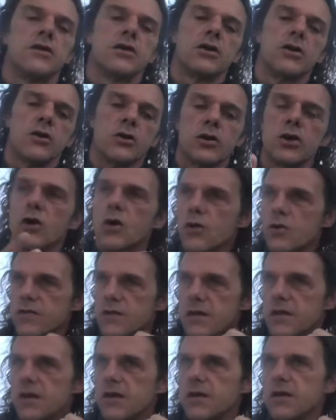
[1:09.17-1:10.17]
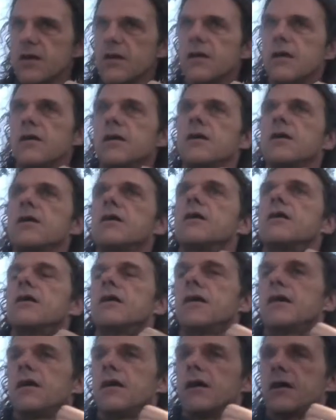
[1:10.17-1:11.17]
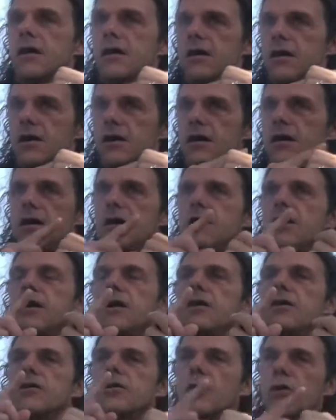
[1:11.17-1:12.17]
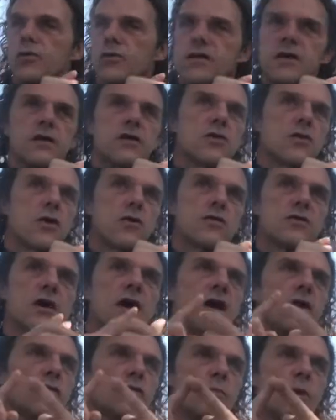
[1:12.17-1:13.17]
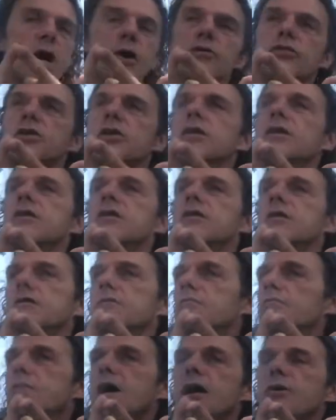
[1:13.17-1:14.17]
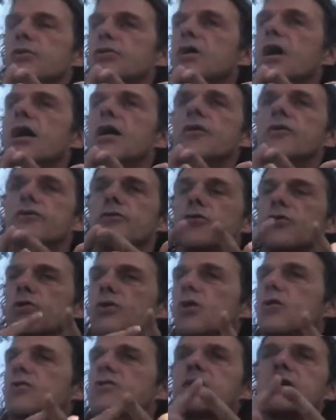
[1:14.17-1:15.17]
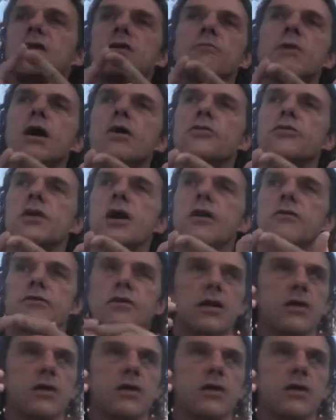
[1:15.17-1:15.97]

You know, nose in and nose in, nose out, mouth in, mouth out, or nose in, mouth out.